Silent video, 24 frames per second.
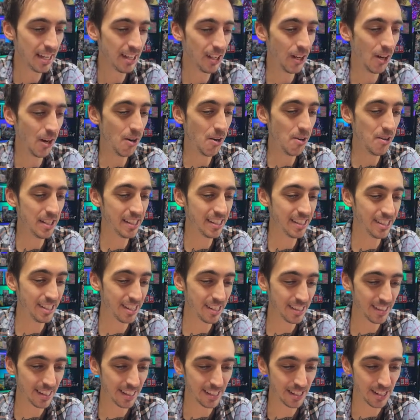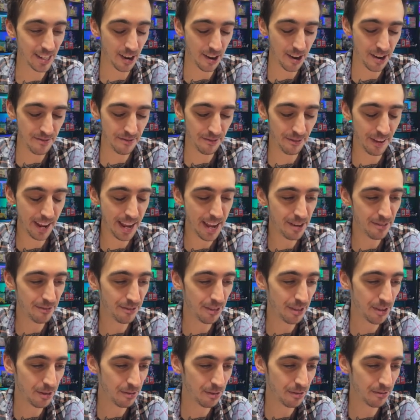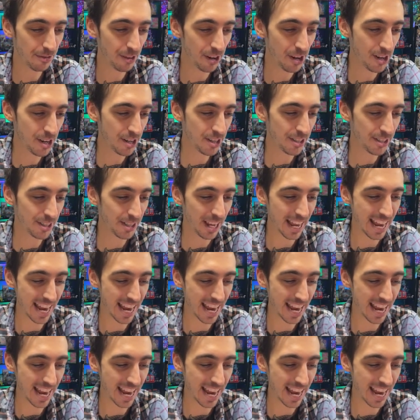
Oh, it's just the Donphan for the reverse